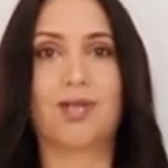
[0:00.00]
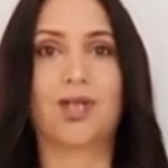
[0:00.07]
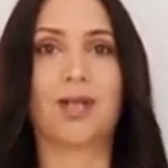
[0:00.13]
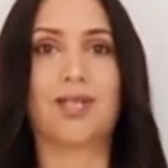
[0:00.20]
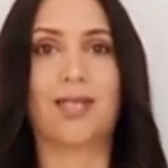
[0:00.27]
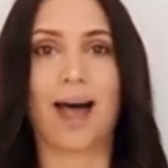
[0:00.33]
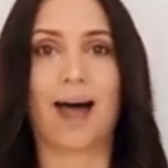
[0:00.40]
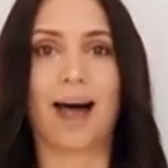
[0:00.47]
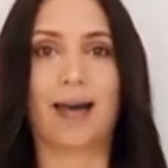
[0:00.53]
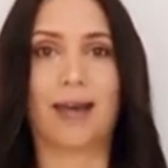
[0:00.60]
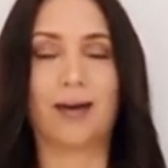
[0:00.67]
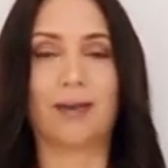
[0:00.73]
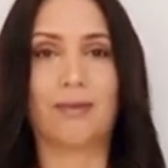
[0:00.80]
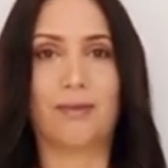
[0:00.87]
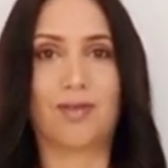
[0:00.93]

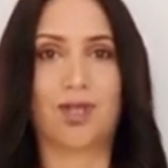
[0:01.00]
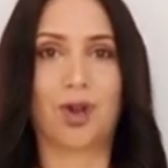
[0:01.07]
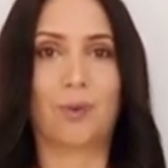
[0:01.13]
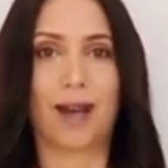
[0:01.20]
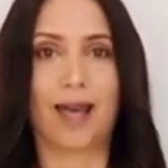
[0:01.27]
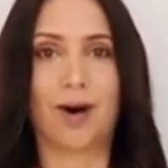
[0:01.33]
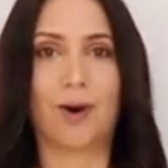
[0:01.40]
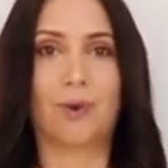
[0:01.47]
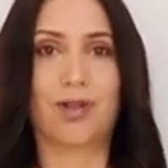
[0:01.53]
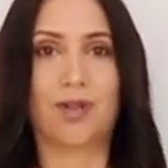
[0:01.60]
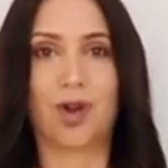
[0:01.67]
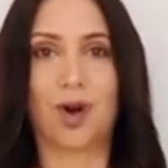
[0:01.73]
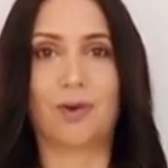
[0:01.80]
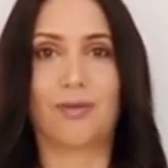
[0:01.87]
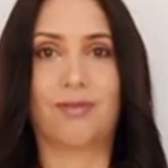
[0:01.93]
Today Tokyo is
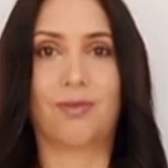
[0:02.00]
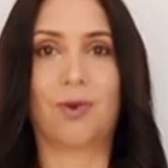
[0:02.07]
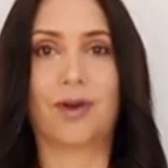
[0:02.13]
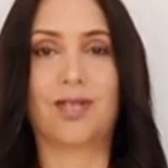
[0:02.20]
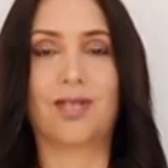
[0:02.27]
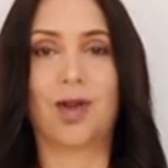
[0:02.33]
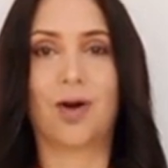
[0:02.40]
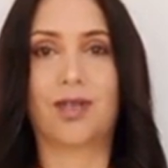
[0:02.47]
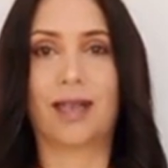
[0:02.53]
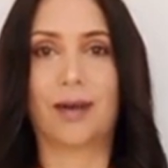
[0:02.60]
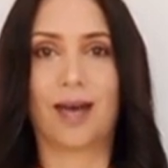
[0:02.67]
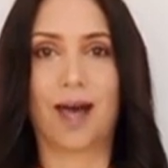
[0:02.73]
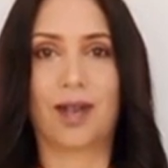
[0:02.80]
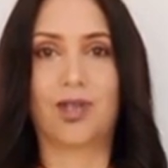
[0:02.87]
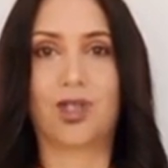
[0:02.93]
known for its
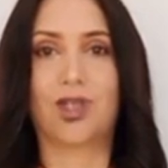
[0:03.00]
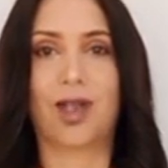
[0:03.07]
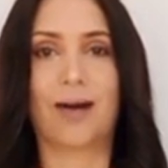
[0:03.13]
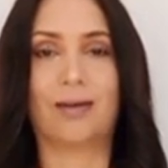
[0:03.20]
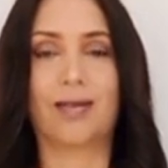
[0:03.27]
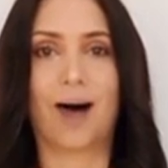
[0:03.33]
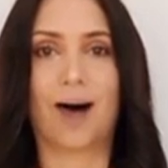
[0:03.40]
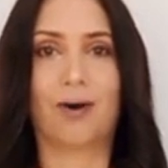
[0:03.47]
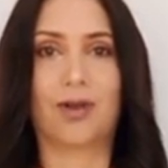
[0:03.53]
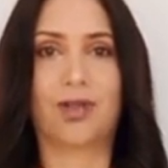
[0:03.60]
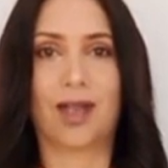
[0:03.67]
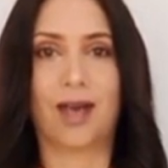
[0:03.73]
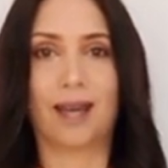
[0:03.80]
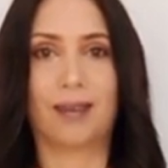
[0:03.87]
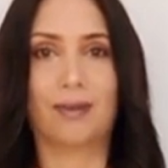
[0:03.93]
cutting edge
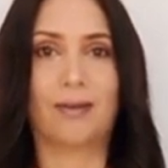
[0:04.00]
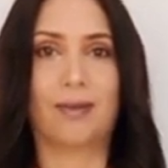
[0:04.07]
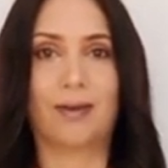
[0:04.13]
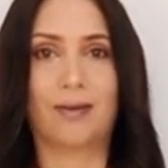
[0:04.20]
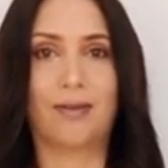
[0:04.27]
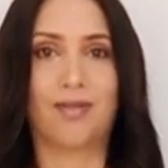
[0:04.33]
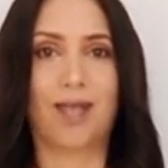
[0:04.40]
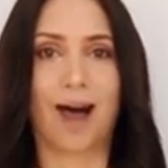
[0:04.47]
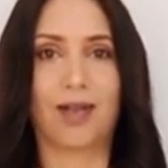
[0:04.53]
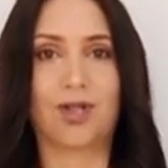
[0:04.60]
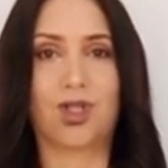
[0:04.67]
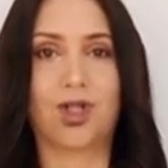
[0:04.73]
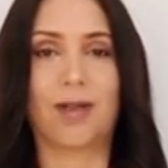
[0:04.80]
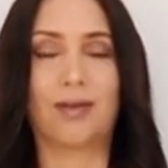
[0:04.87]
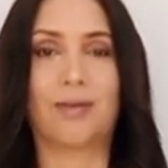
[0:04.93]
technology,
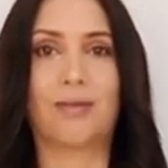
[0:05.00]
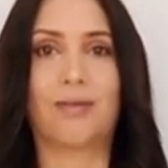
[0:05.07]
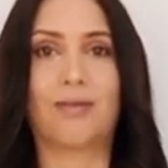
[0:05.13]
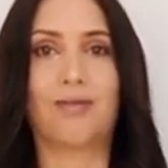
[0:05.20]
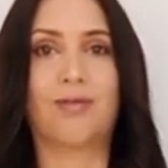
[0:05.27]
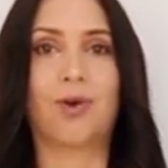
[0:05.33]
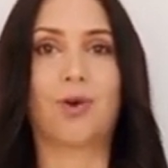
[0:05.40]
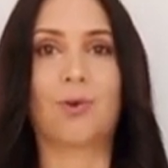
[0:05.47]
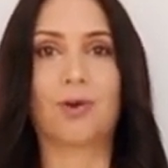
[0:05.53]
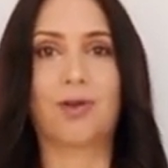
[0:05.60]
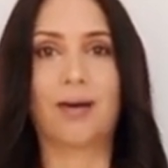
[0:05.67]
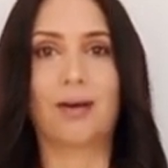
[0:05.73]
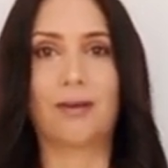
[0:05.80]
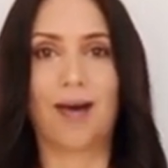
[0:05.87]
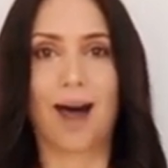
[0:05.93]
fashion, food,
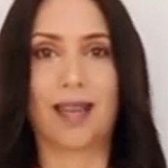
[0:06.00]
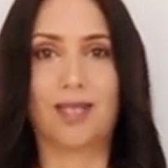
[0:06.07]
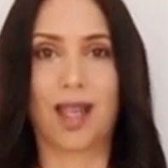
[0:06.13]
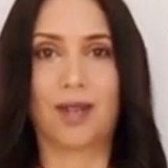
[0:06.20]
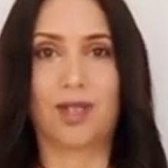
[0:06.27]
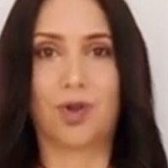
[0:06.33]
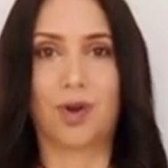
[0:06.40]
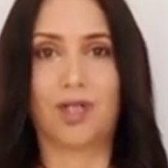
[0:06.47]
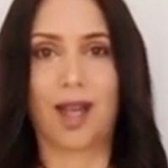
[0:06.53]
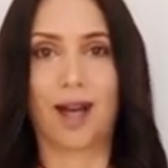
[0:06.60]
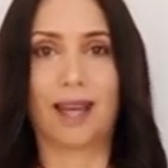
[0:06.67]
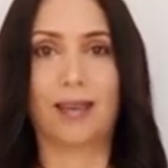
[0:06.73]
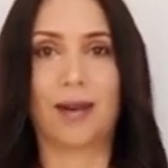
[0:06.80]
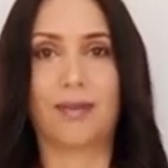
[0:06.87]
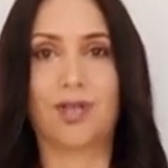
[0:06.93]
and
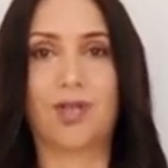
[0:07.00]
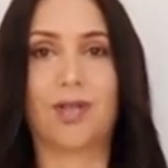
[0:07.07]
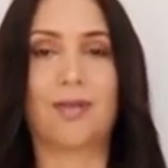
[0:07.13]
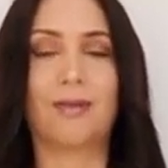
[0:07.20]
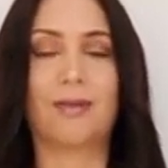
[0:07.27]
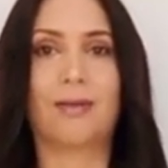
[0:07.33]
entertainment.